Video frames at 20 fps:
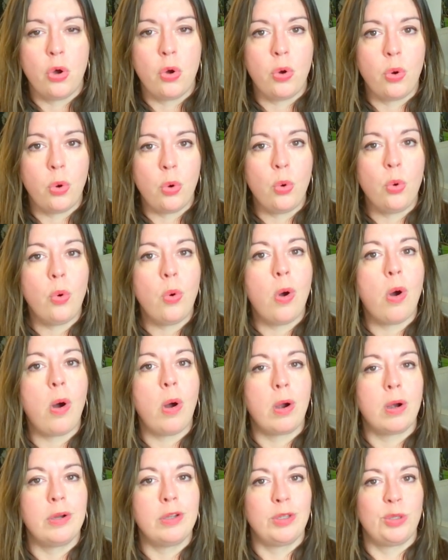Who
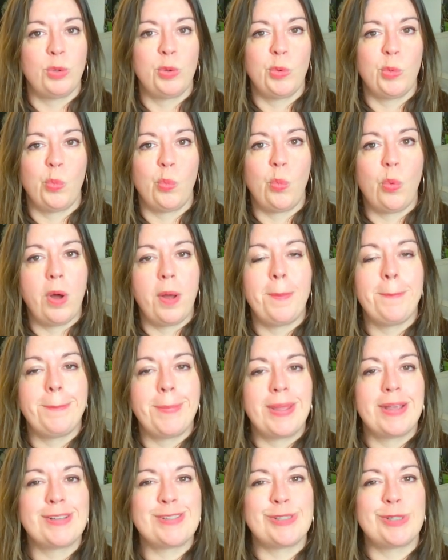are you? What
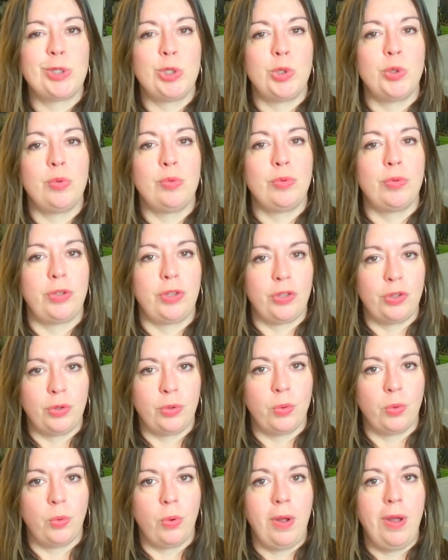makes you
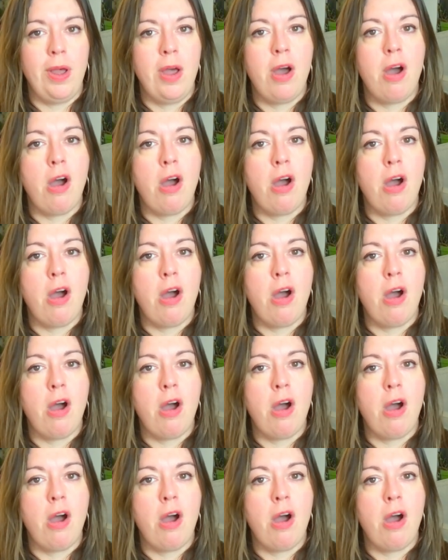you?